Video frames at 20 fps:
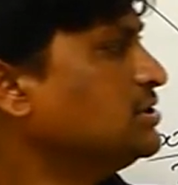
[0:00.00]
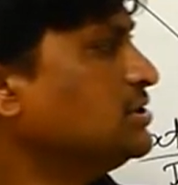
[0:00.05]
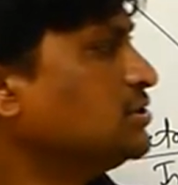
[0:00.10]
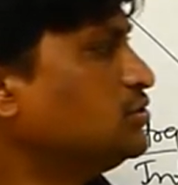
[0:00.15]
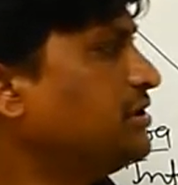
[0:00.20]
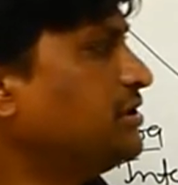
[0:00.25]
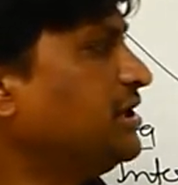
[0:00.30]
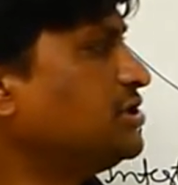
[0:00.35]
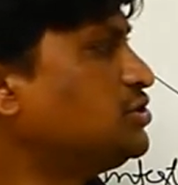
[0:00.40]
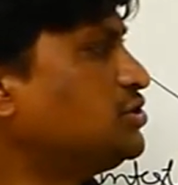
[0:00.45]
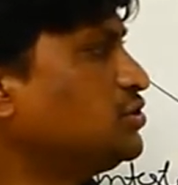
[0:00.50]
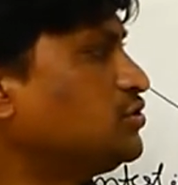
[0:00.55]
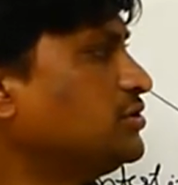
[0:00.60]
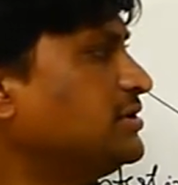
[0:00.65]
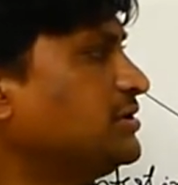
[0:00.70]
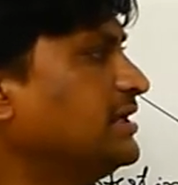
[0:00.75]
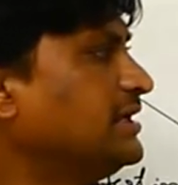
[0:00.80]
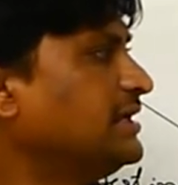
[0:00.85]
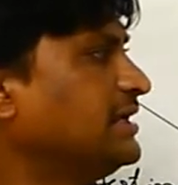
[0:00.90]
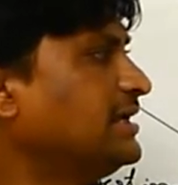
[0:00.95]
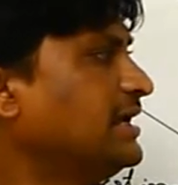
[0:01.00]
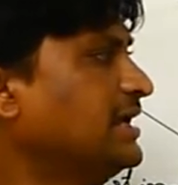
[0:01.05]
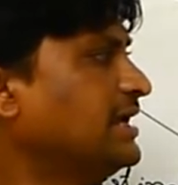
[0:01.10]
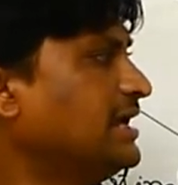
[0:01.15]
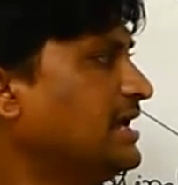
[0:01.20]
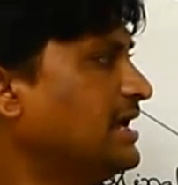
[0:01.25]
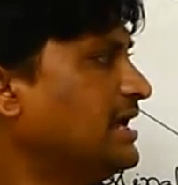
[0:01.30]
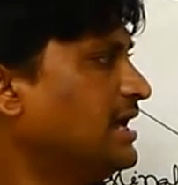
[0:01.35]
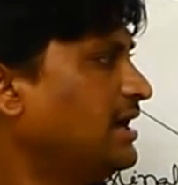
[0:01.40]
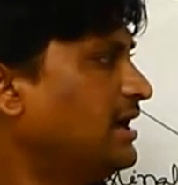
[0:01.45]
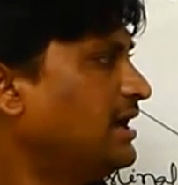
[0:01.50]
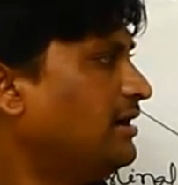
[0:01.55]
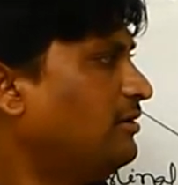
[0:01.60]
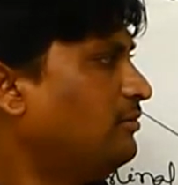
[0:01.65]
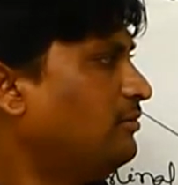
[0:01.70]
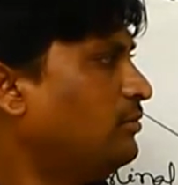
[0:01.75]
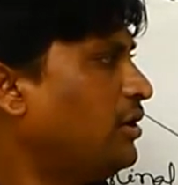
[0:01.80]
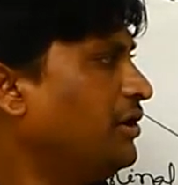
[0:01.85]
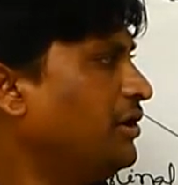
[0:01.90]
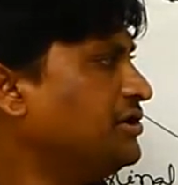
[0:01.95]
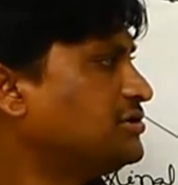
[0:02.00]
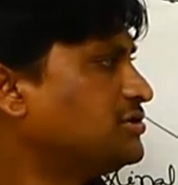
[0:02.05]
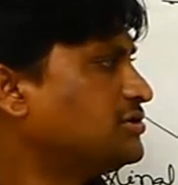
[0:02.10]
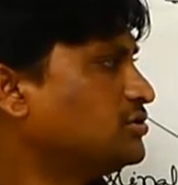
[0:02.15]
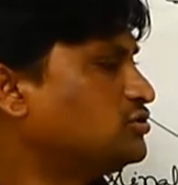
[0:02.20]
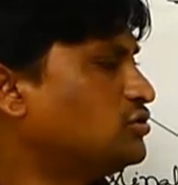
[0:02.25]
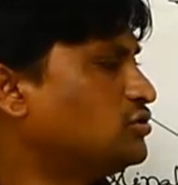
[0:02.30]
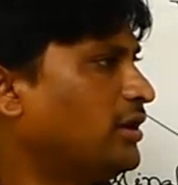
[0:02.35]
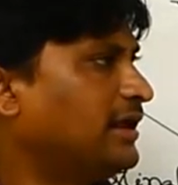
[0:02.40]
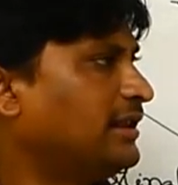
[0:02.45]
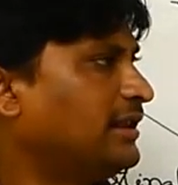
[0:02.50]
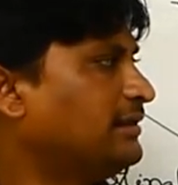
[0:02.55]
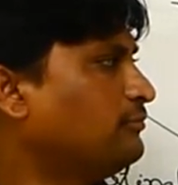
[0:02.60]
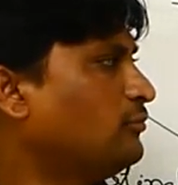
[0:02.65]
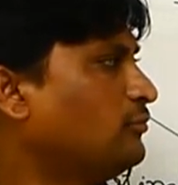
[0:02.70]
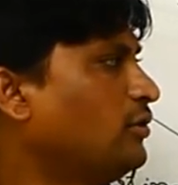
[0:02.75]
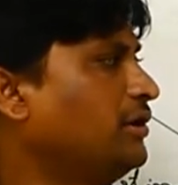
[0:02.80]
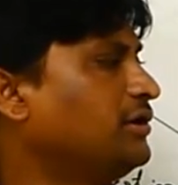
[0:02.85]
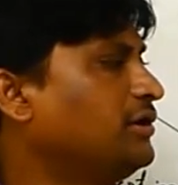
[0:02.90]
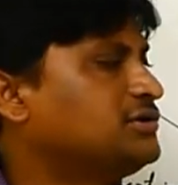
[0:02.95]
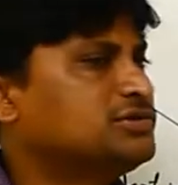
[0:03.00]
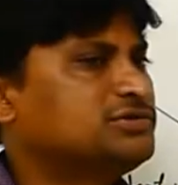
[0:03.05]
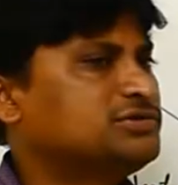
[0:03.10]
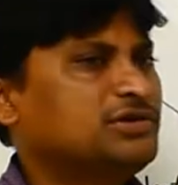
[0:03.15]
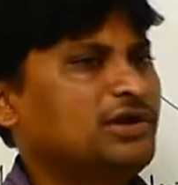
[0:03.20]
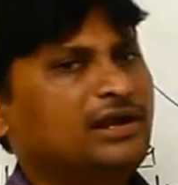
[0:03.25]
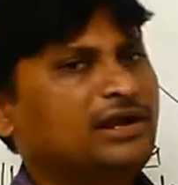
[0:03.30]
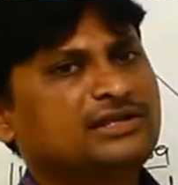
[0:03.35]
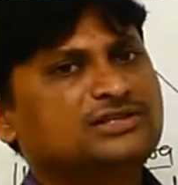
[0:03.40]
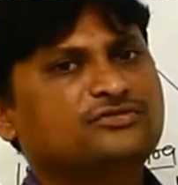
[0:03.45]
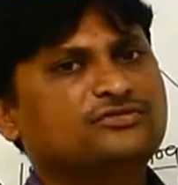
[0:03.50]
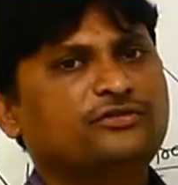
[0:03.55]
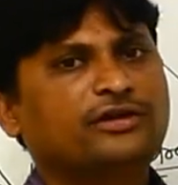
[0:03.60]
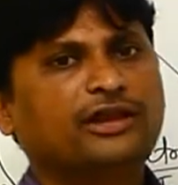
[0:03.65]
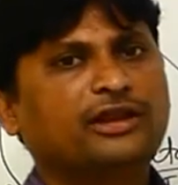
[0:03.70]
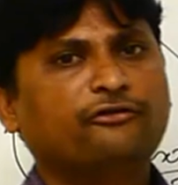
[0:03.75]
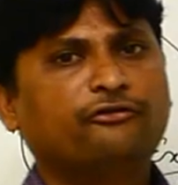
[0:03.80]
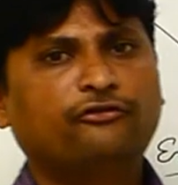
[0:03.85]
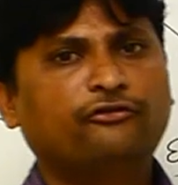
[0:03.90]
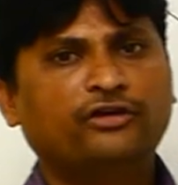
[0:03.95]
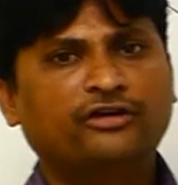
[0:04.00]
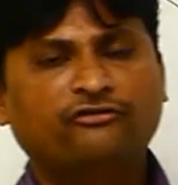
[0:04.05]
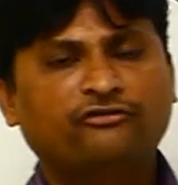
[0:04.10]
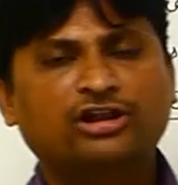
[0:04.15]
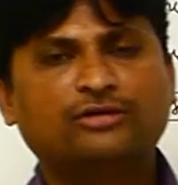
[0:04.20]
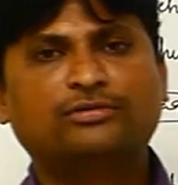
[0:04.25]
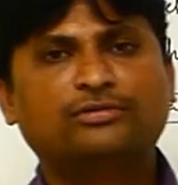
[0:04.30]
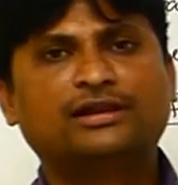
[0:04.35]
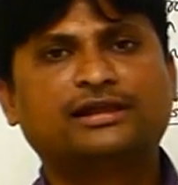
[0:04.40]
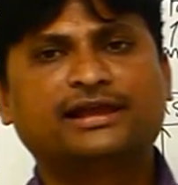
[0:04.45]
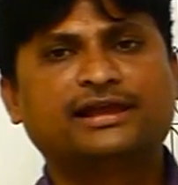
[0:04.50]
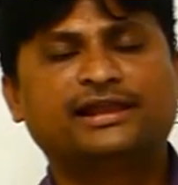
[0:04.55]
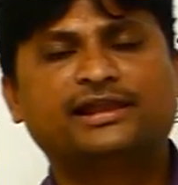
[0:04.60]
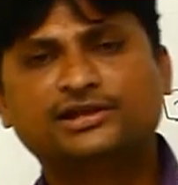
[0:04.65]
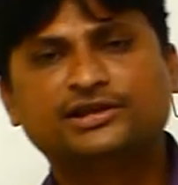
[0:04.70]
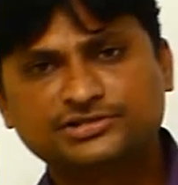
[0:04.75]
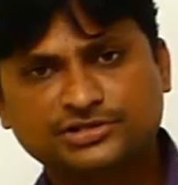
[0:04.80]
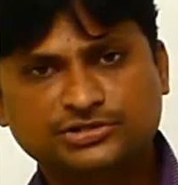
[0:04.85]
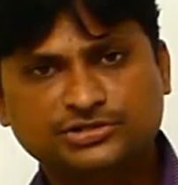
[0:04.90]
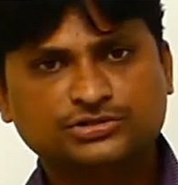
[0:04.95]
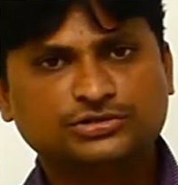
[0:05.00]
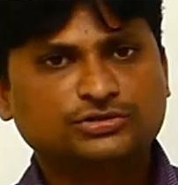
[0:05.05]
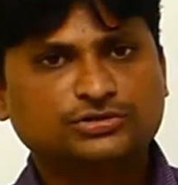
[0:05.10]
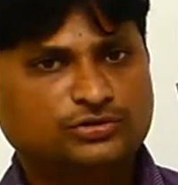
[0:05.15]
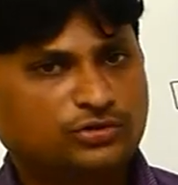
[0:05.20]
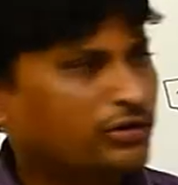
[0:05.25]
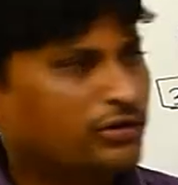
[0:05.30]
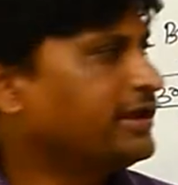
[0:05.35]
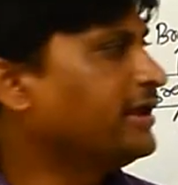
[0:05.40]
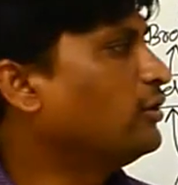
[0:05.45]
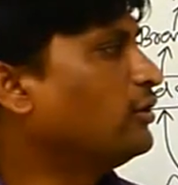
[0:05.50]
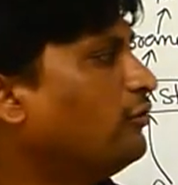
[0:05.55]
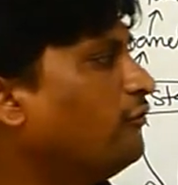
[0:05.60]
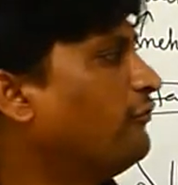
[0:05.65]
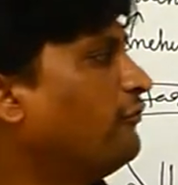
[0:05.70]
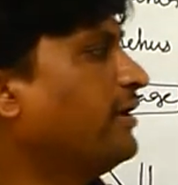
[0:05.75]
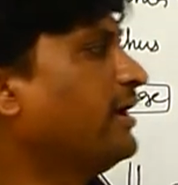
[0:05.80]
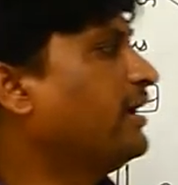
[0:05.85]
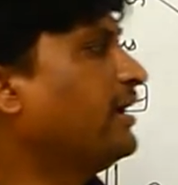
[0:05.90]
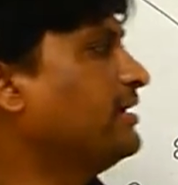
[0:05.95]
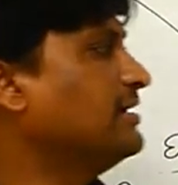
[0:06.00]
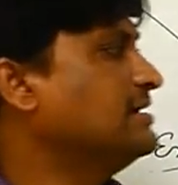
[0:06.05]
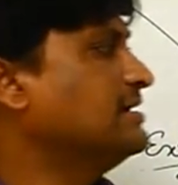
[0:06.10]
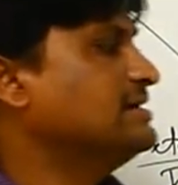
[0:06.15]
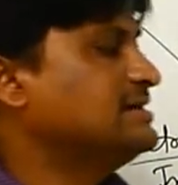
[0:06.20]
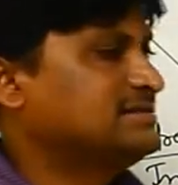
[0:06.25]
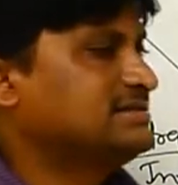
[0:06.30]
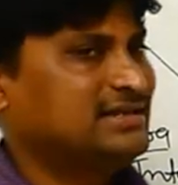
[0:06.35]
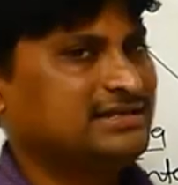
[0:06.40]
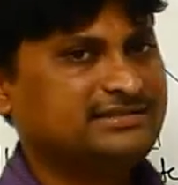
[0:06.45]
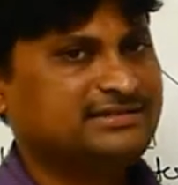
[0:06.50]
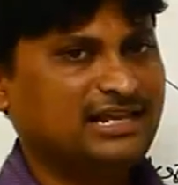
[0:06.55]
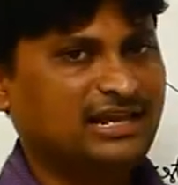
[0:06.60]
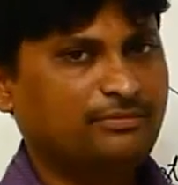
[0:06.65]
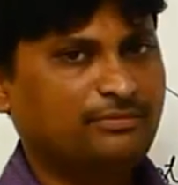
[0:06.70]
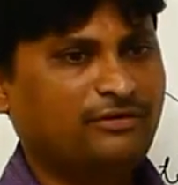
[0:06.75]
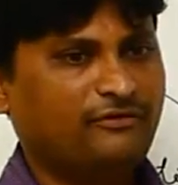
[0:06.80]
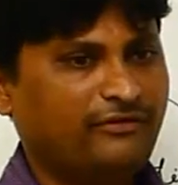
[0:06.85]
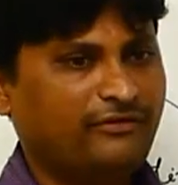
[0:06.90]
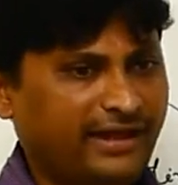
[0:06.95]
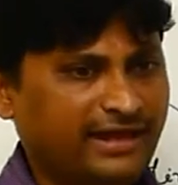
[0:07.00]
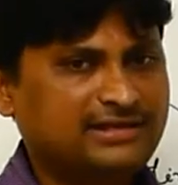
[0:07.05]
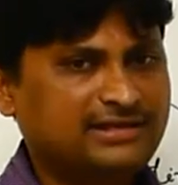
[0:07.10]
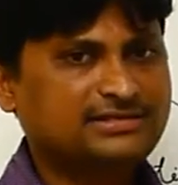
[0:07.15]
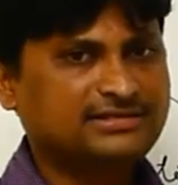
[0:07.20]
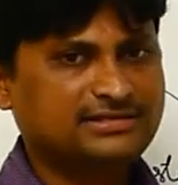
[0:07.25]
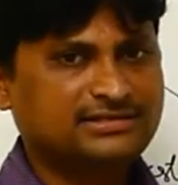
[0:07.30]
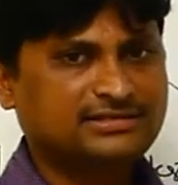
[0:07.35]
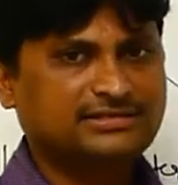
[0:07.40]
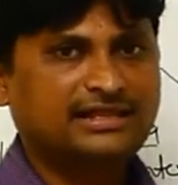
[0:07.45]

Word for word: To reach to the moist soil. The moist soil is very favorable condition to the growing of a such type of eggs.